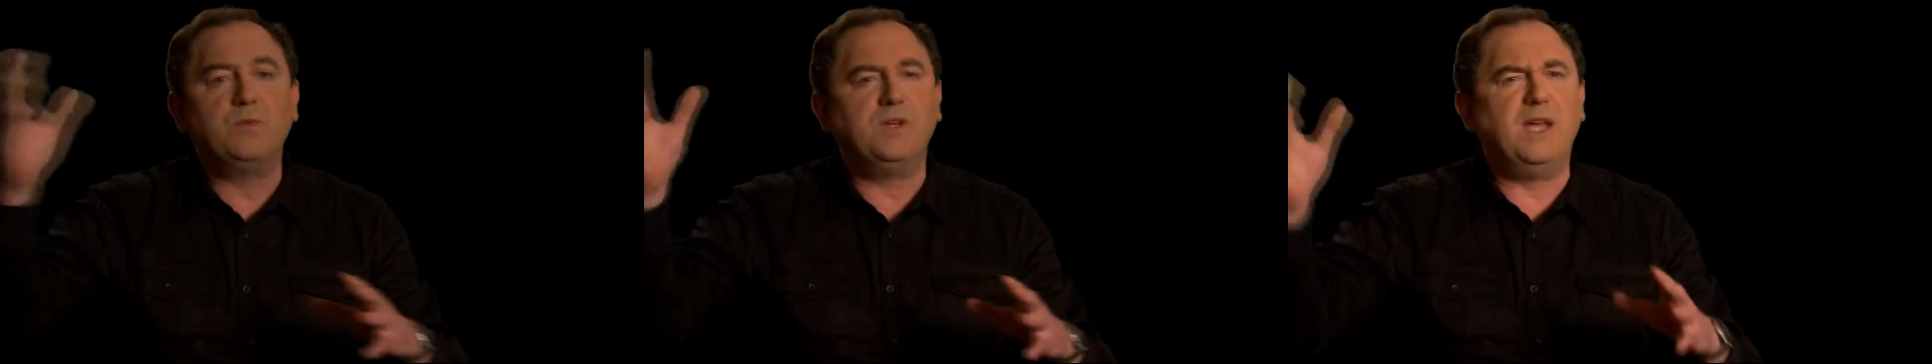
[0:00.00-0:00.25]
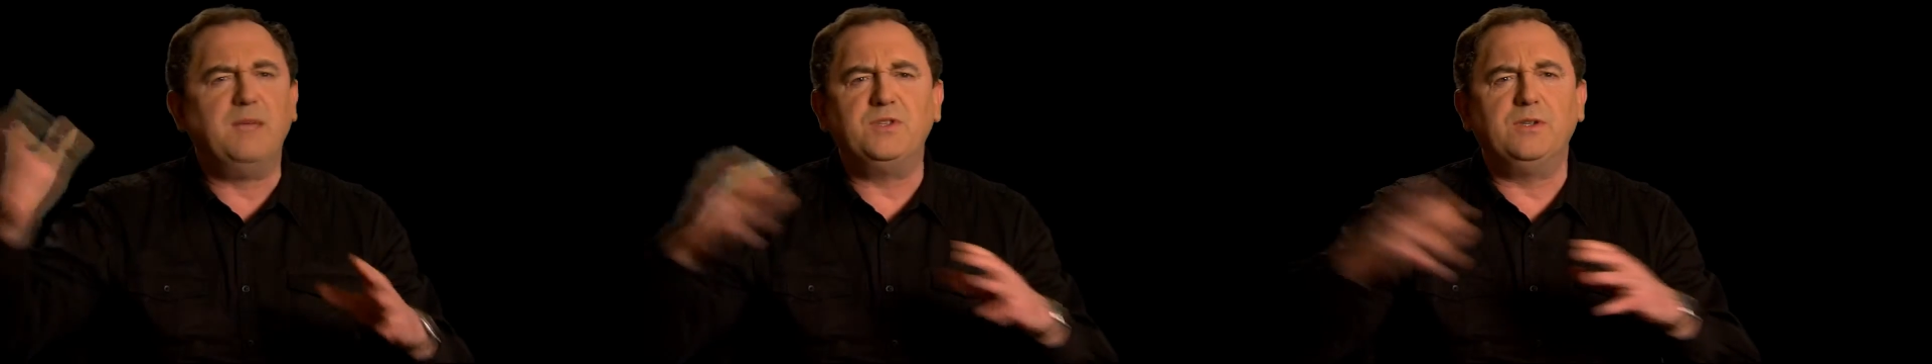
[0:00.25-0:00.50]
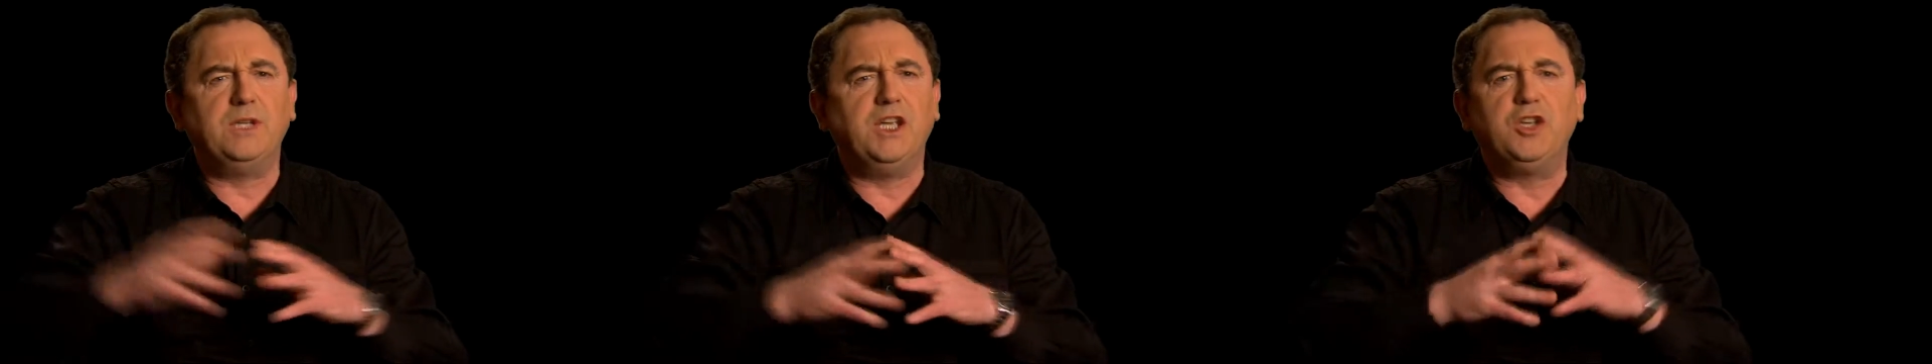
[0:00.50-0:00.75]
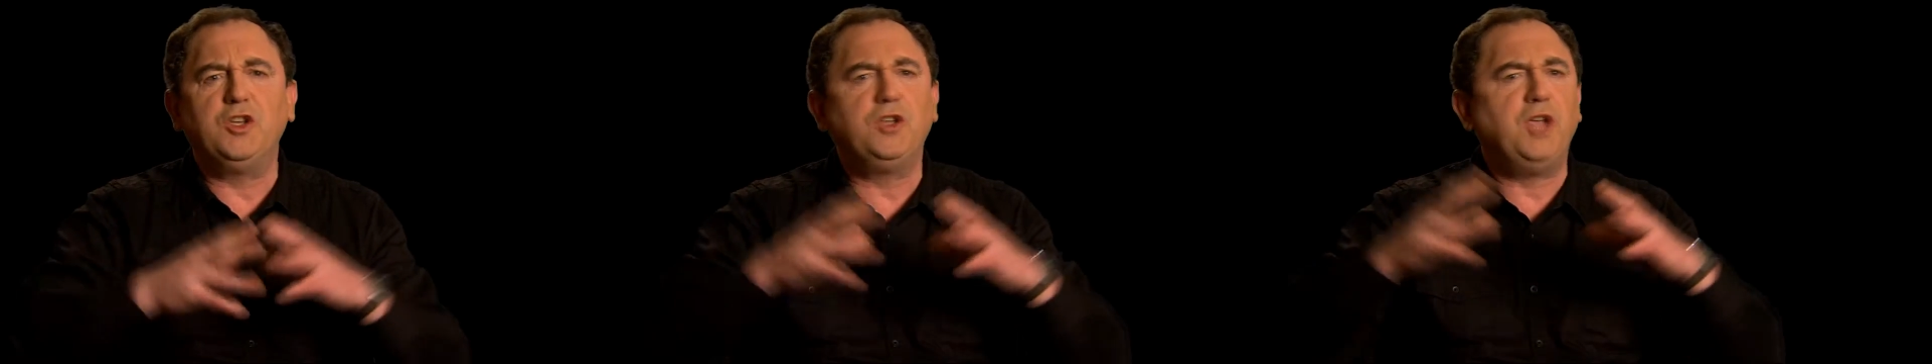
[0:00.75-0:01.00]
one are
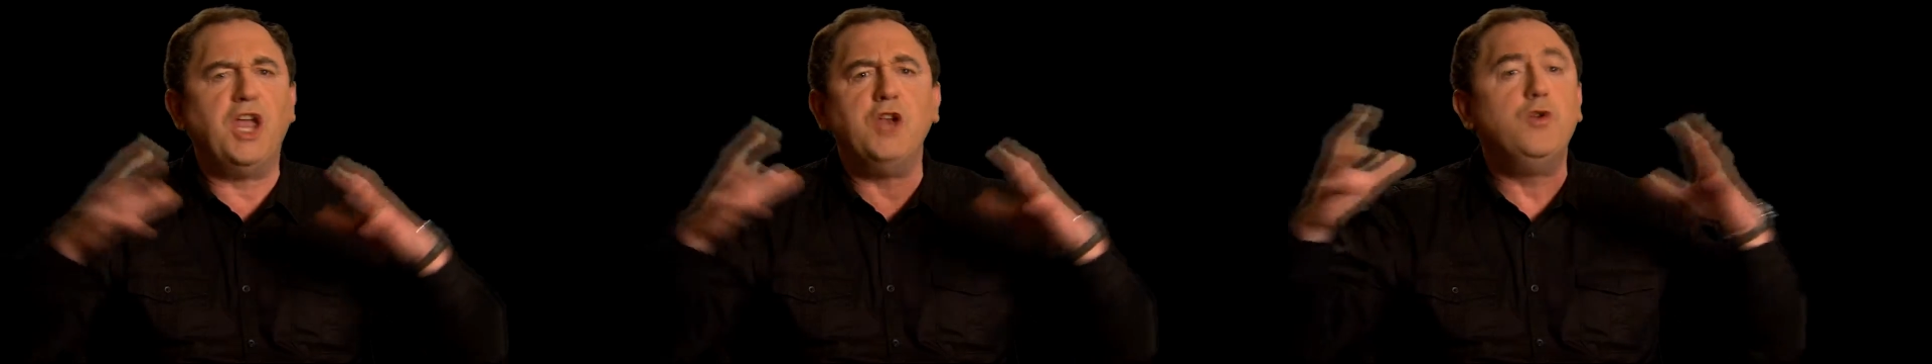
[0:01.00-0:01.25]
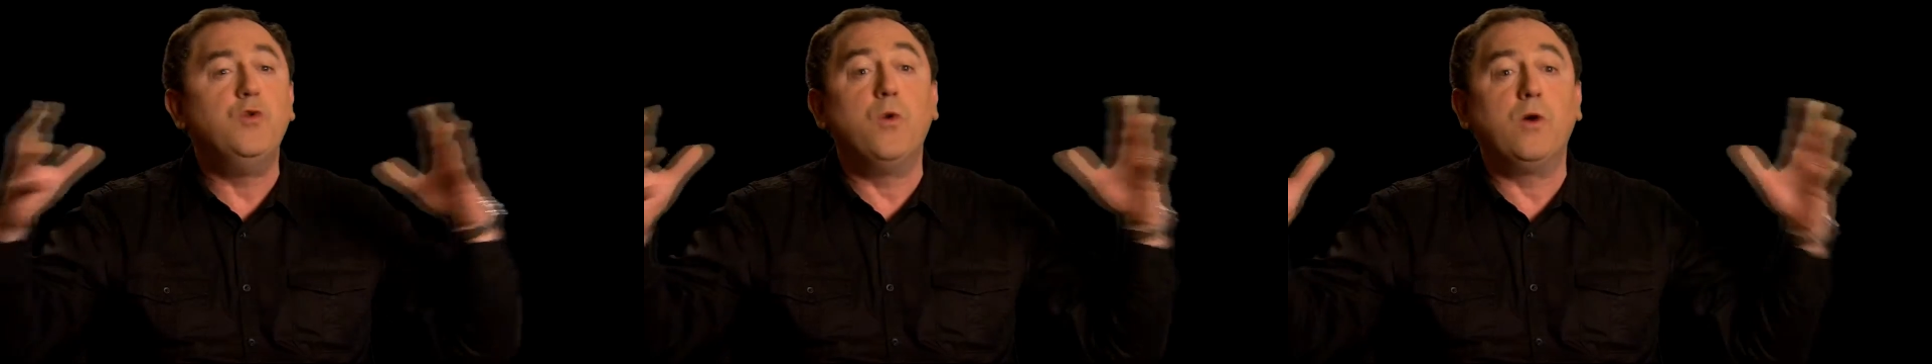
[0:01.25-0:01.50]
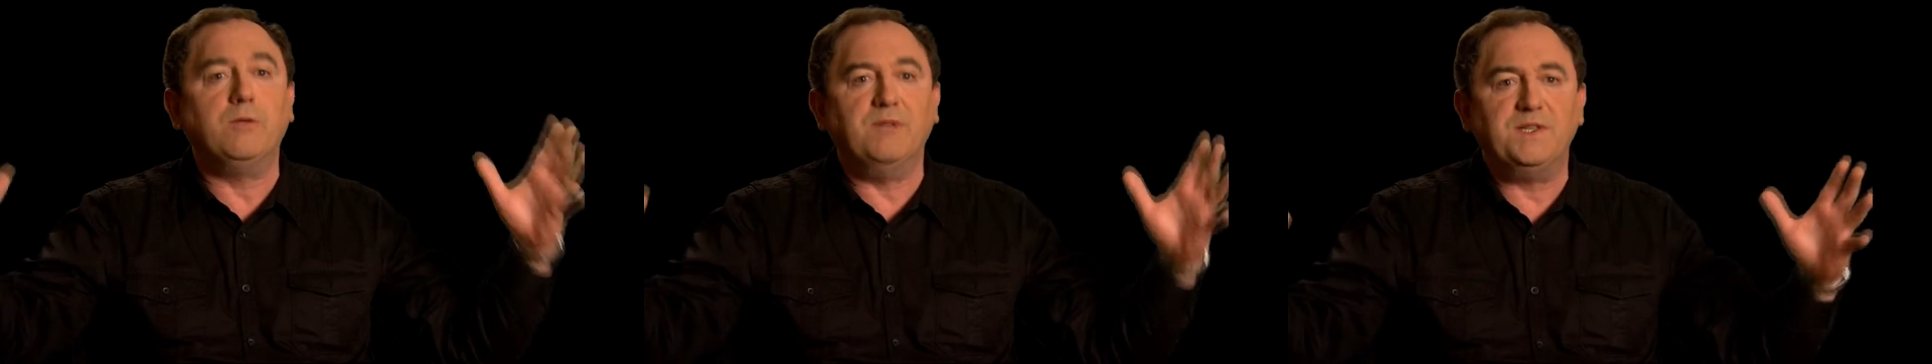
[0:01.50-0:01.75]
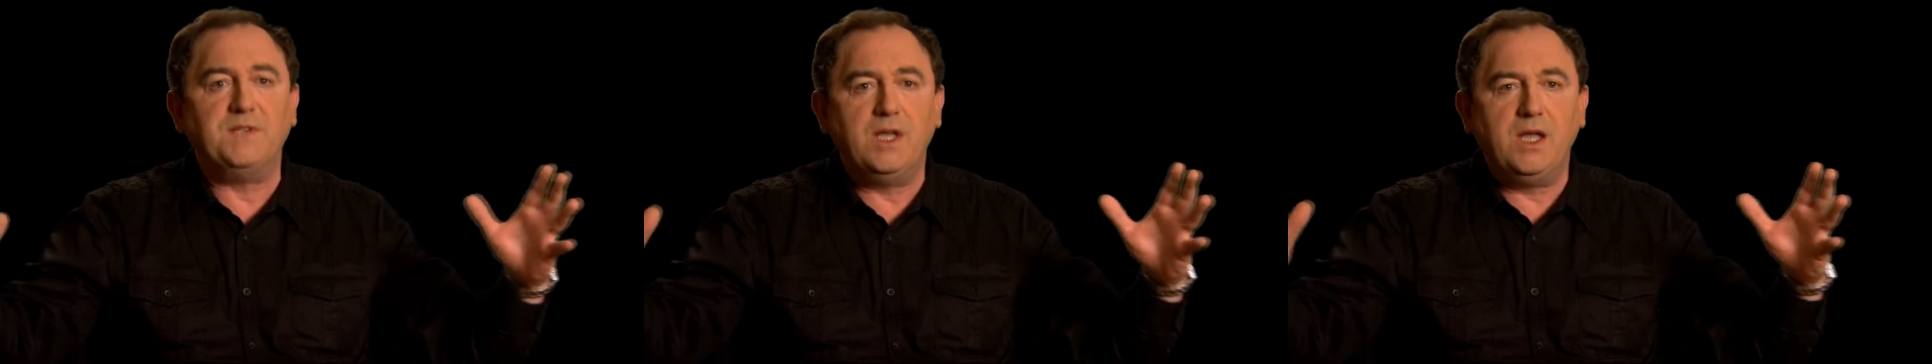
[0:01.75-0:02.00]
absolutely enormous.